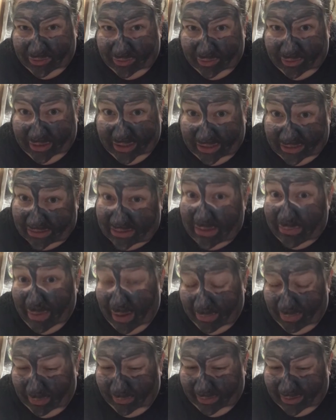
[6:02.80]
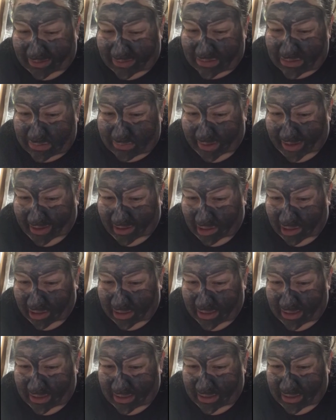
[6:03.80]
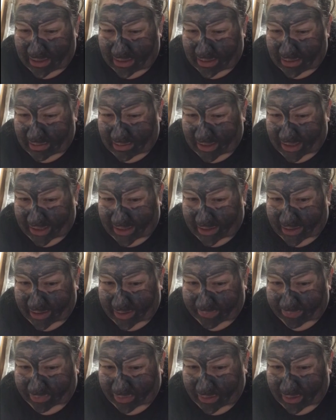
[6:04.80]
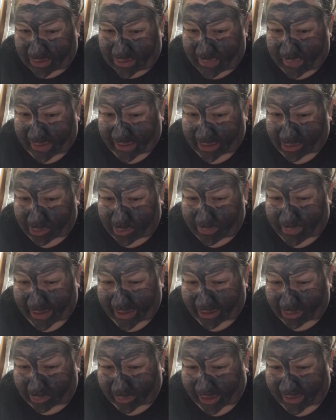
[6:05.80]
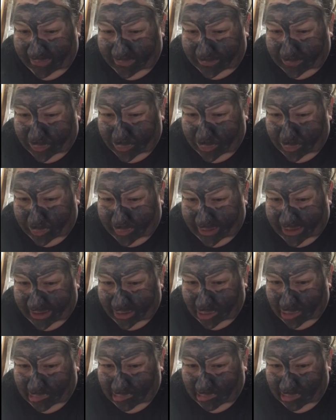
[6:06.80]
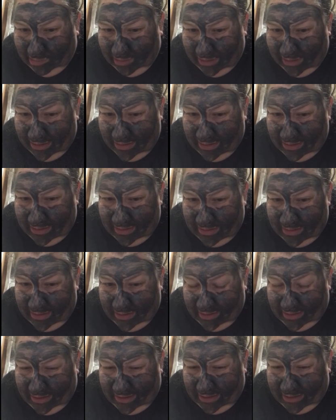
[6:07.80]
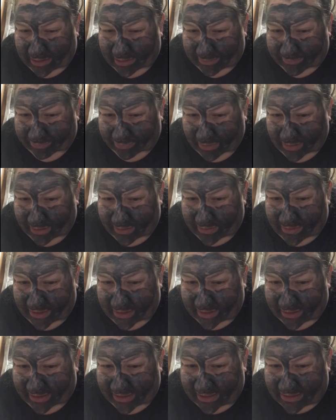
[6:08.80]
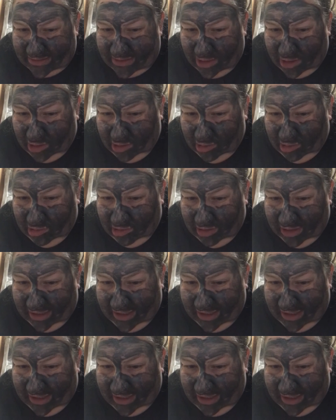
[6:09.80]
so it is the peppermint smell, there's pink grapefruit oil, there is all